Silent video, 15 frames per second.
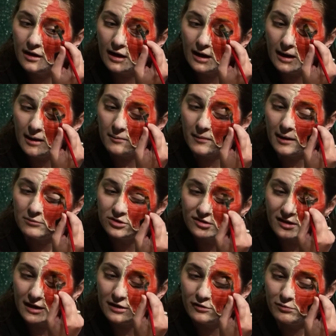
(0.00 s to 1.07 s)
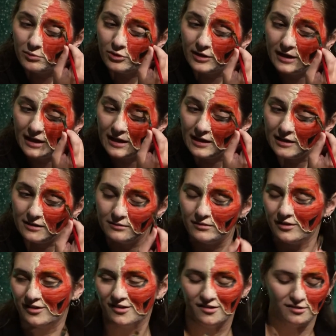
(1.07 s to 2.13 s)
um, I'm just kind of putting in,
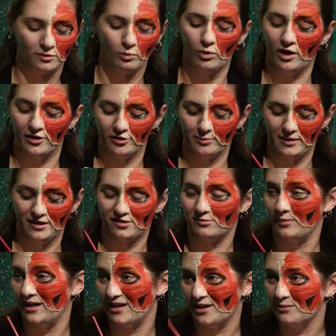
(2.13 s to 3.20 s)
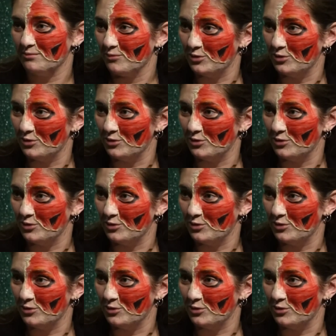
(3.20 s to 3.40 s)
this is water-based makeup,